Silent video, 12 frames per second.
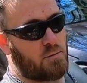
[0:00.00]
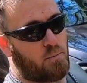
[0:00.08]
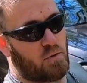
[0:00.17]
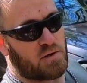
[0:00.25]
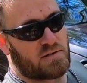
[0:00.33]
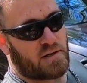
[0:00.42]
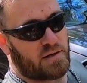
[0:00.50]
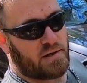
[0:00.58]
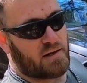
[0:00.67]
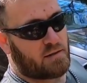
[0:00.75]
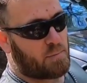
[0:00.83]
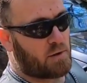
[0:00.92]
points
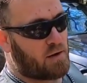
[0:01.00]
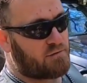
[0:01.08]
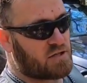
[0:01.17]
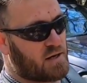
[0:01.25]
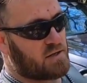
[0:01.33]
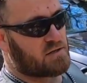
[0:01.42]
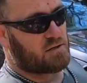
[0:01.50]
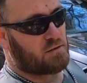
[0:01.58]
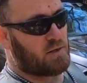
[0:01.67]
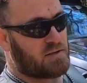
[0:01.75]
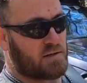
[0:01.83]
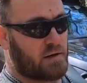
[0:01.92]
underneath, but I've changed the
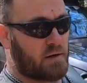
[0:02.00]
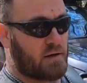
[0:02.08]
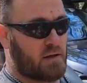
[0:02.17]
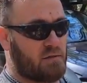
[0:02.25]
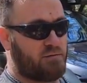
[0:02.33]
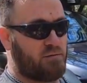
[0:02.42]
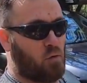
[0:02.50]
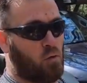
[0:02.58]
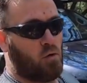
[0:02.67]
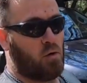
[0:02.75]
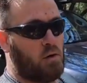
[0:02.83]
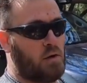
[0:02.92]
ones underneath
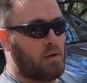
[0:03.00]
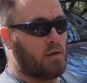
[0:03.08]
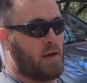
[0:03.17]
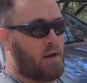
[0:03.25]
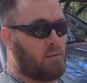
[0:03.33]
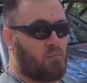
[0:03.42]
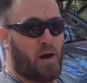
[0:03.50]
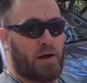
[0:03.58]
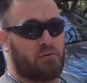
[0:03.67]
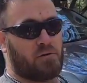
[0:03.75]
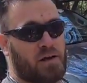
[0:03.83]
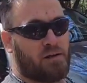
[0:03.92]
for
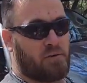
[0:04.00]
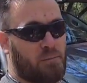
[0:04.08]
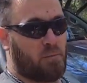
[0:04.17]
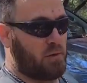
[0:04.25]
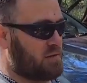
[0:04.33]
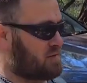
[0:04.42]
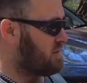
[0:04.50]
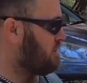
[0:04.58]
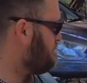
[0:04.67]
rated recovery points.